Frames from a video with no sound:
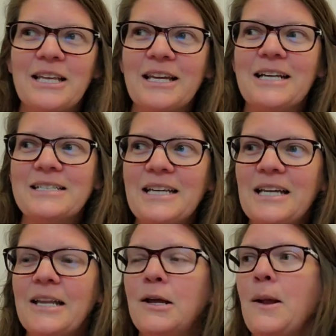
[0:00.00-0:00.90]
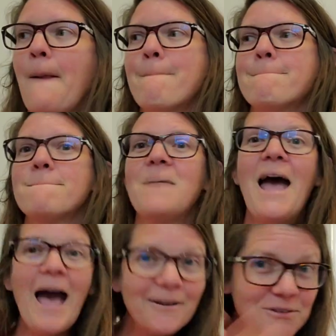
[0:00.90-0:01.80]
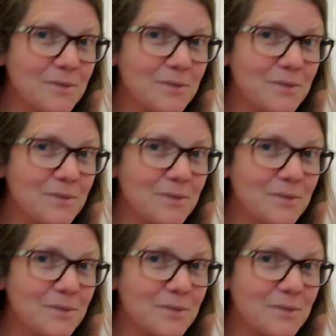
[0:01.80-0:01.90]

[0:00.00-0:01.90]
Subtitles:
Like I said, have